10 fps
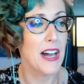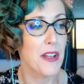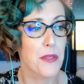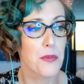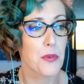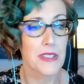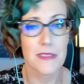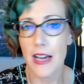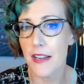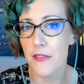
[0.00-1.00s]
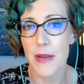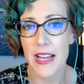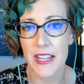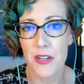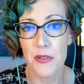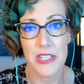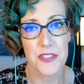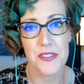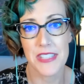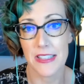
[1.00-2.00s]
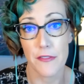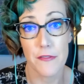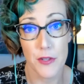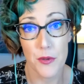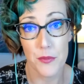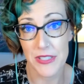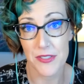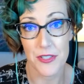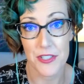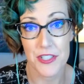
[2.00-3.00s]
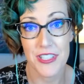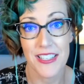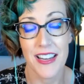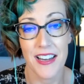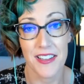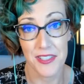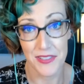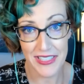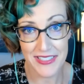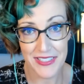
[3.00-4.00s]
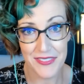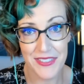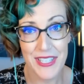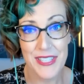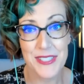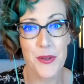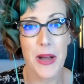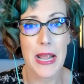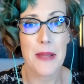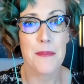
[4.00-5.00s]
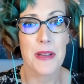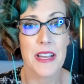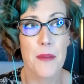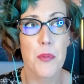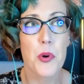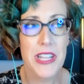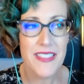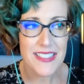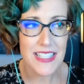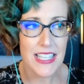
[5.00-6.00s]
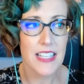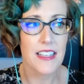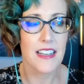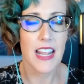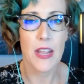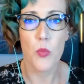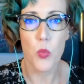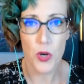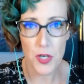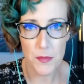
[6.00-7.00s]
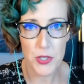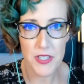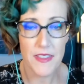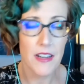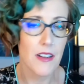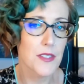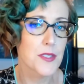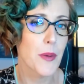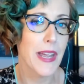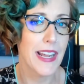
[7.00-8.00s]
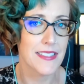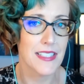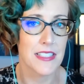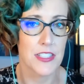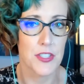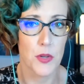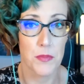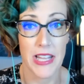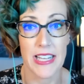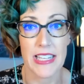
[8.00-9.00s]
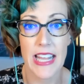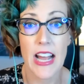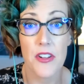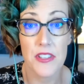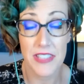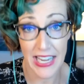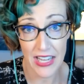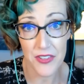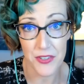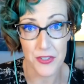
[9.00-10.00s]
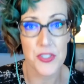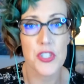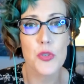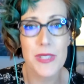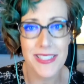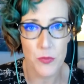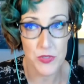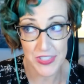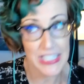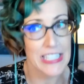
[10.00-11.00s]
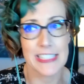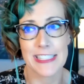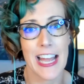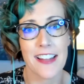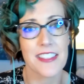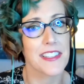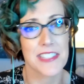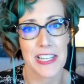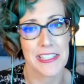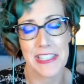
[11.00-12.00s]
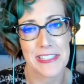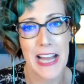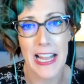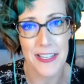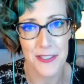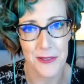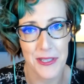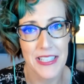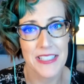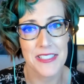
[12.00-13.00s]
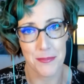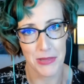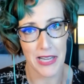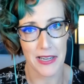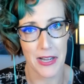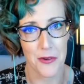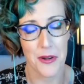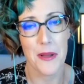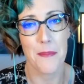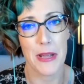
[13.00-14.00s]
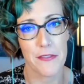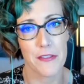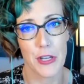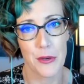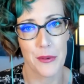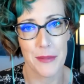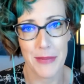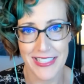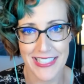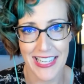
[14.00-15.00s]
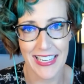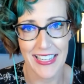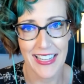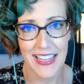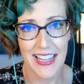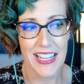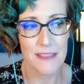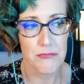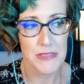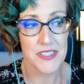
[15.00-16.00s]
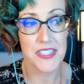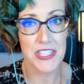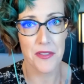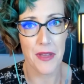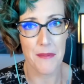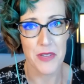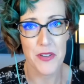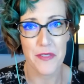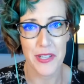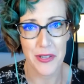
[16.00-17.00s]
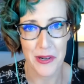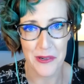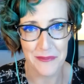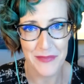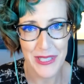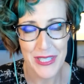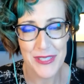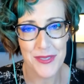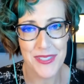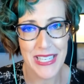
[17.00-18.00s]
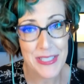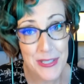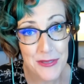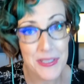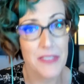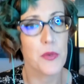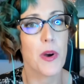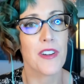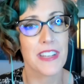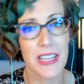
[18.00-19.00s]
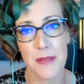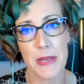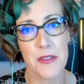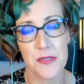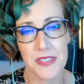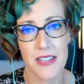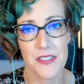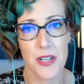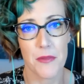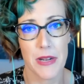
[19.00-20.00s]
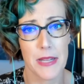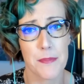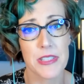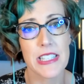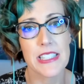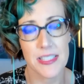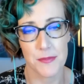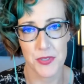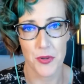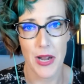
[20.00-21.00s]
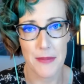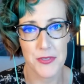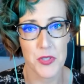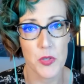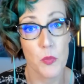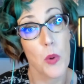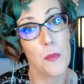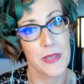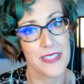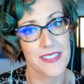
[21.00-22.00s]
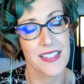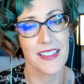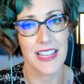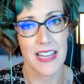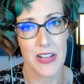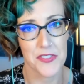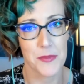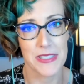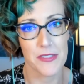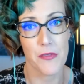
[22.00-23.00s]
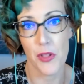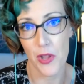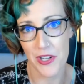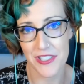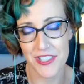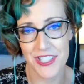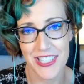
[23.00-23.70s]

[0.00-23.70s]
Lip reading: through a lot of my credentials at the Flow Research Collective. So I am putting this in a workbook that also has a digital planning calendar, so you can see exactly the techniques I do to block out my flow in my day and steal them for your own. So stay tuned. If you aren't getting my newsletters already, please subscribe so you won't miss the announcements for launch.